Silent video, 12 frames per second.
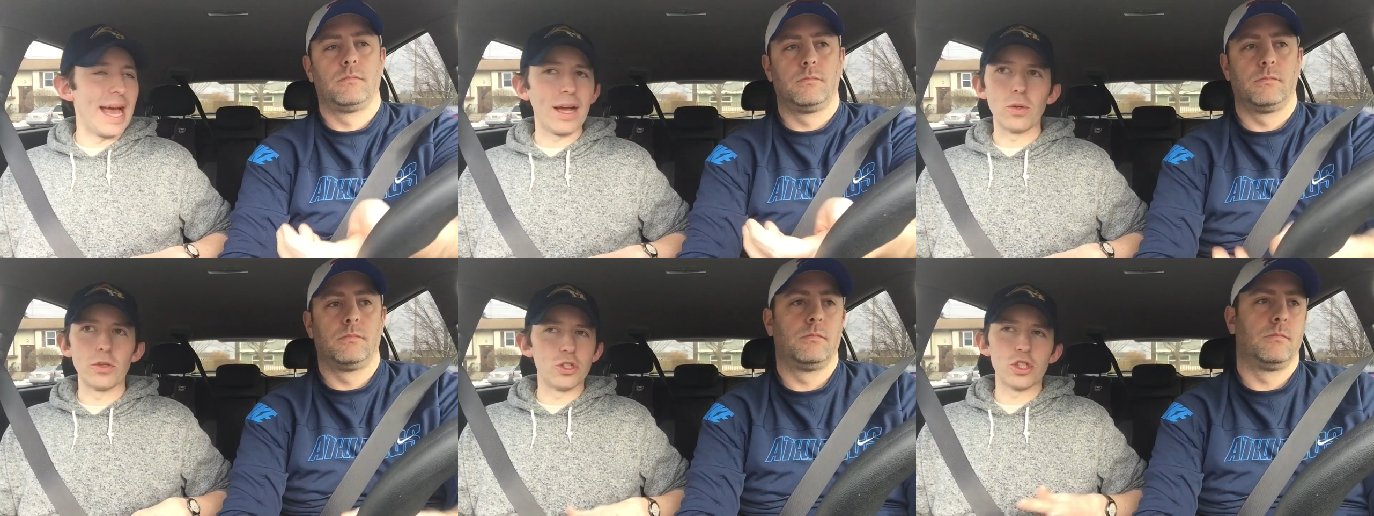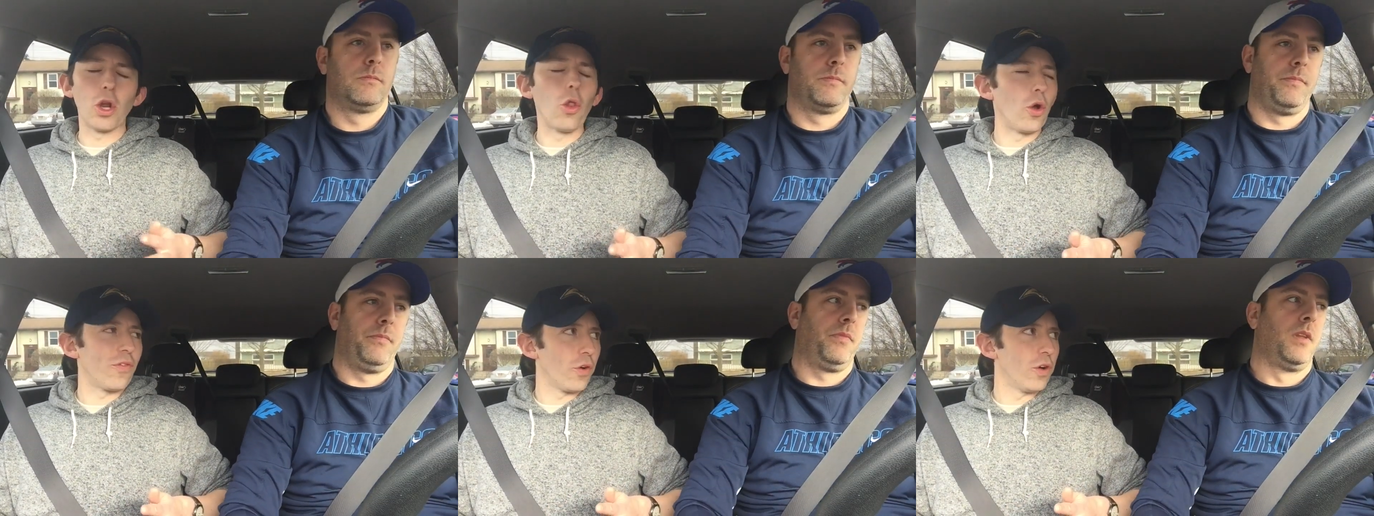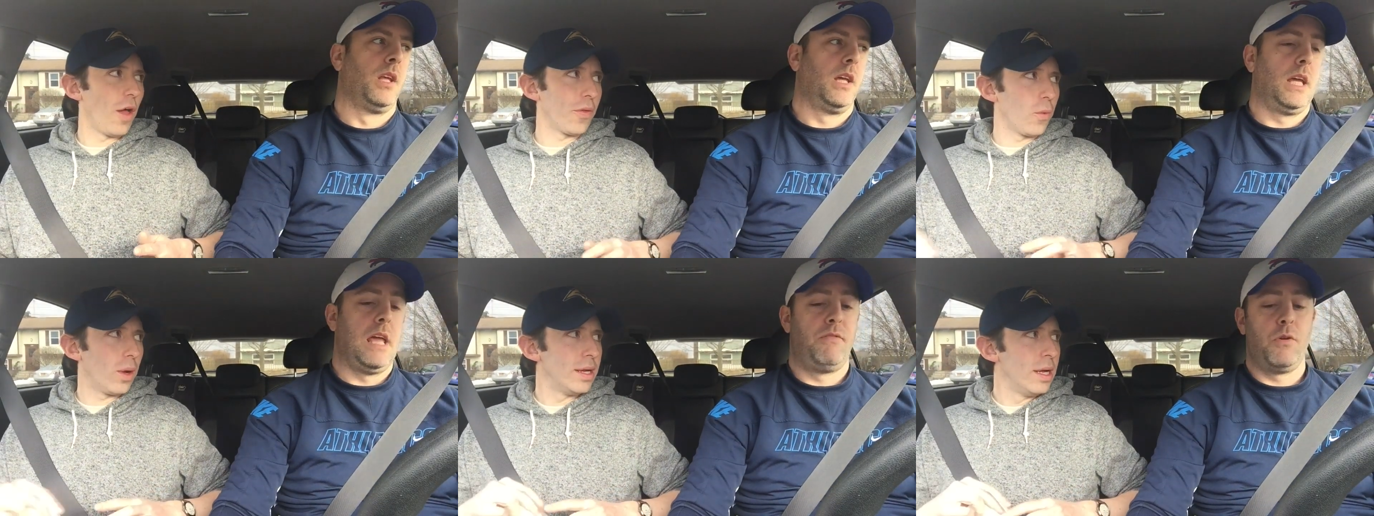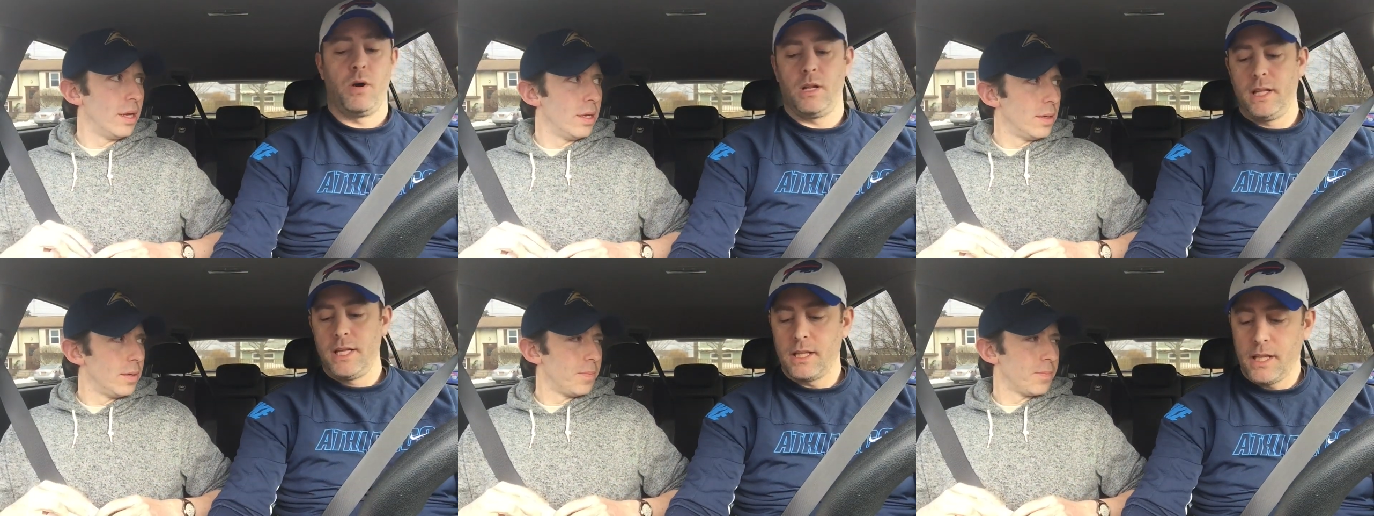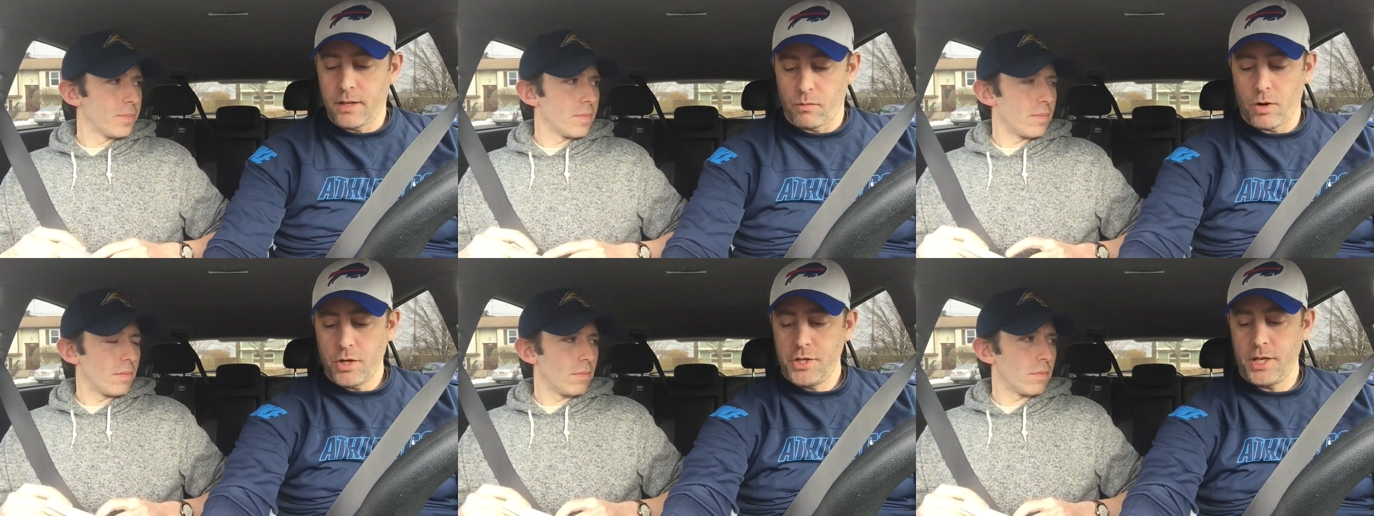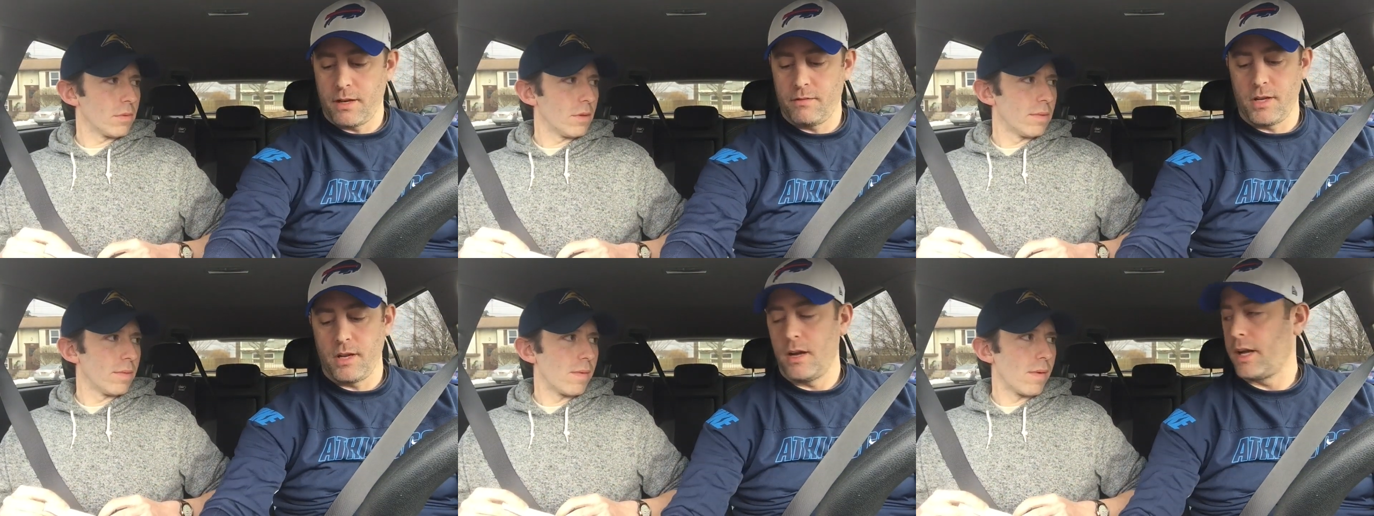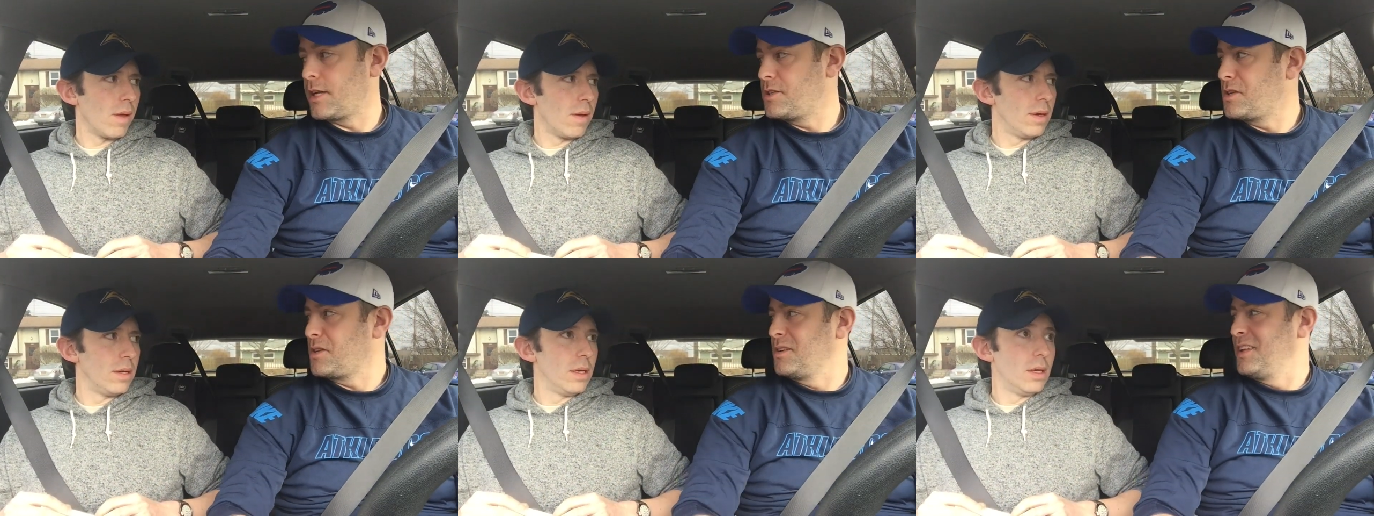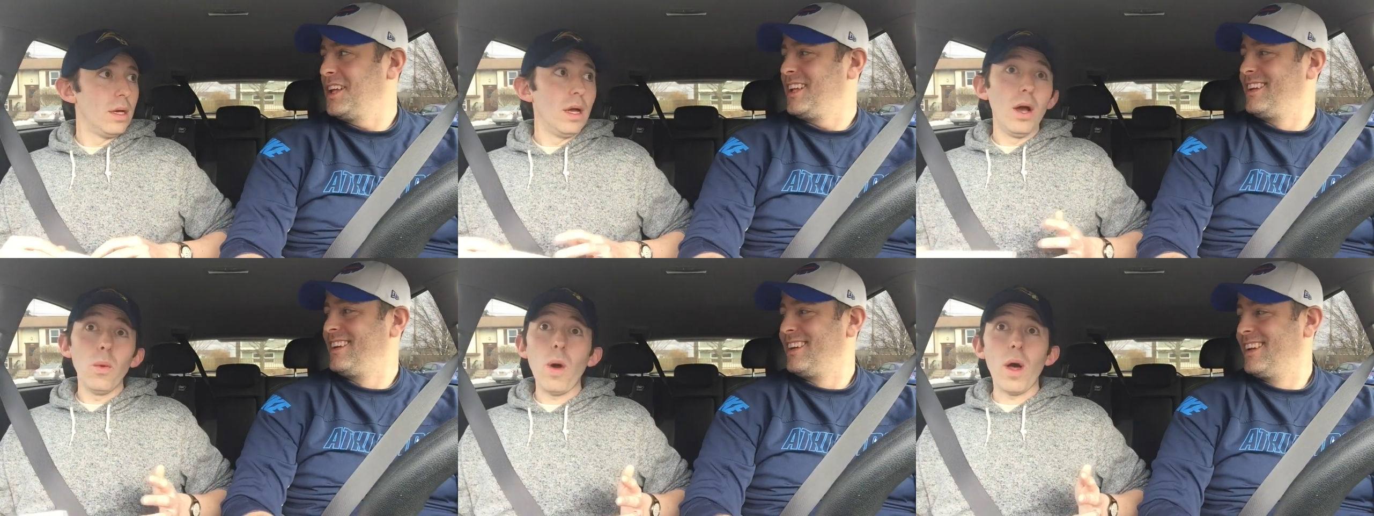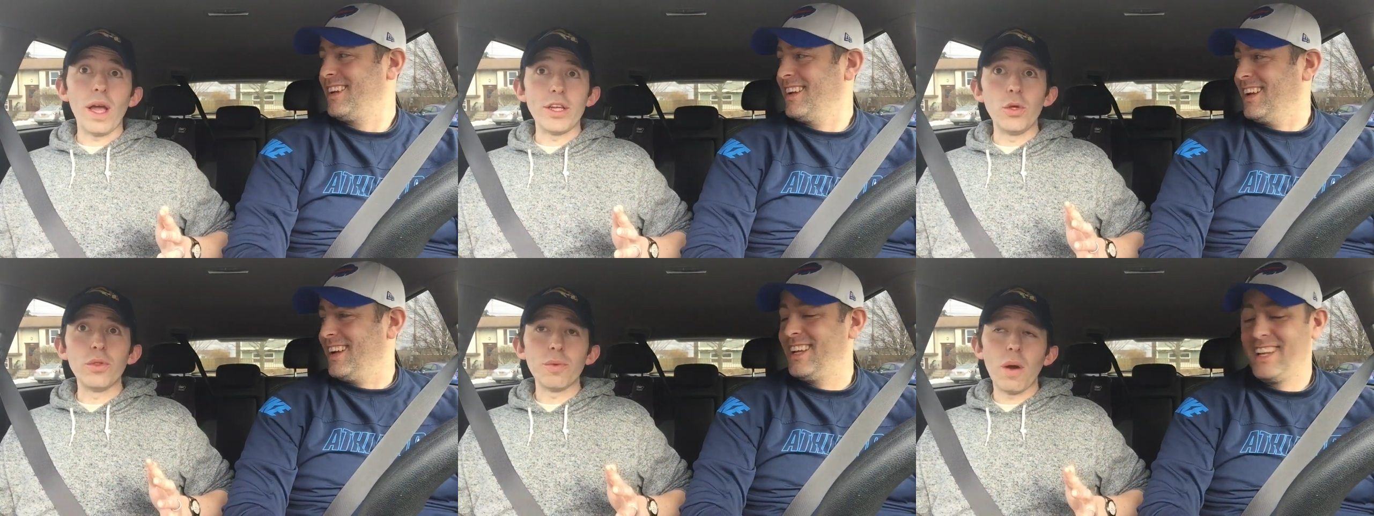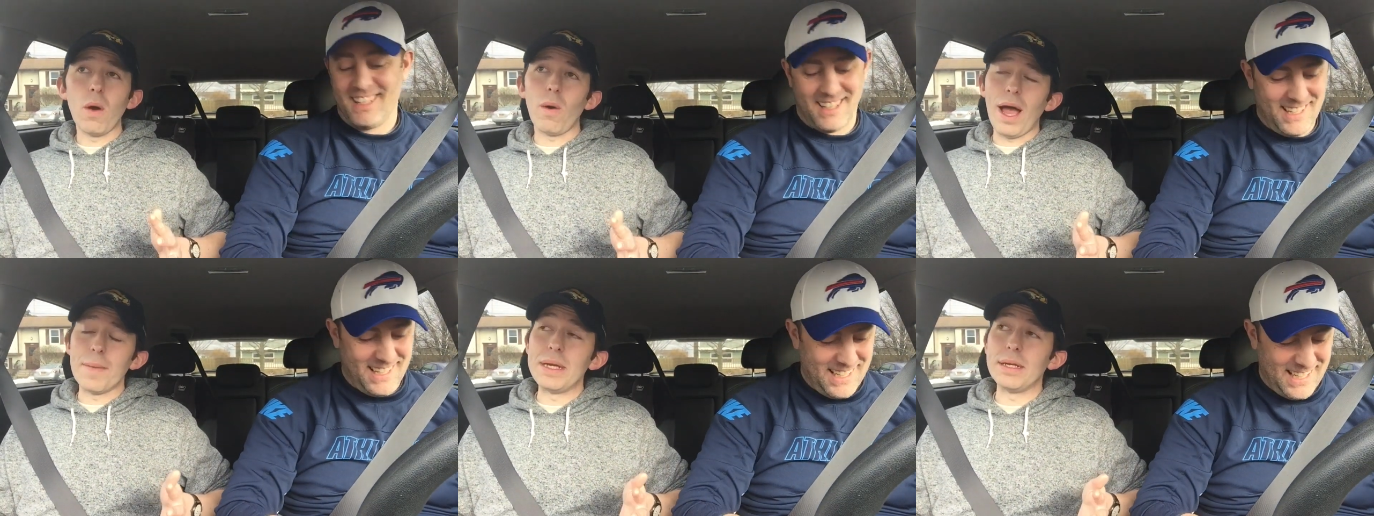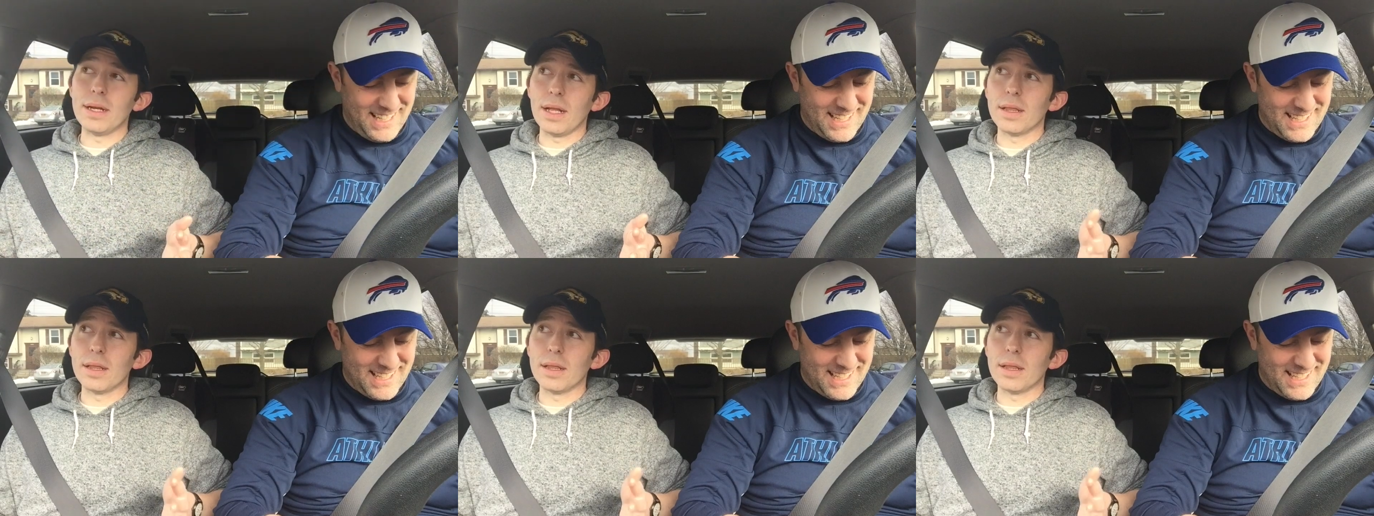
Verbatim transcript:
Speaker 1: tackle. They're just going to look for another one. If
Speaker 2: you want to lead the league in rushing every year, I guess you can do that.
Speaker 1: Well, you throw. I mean,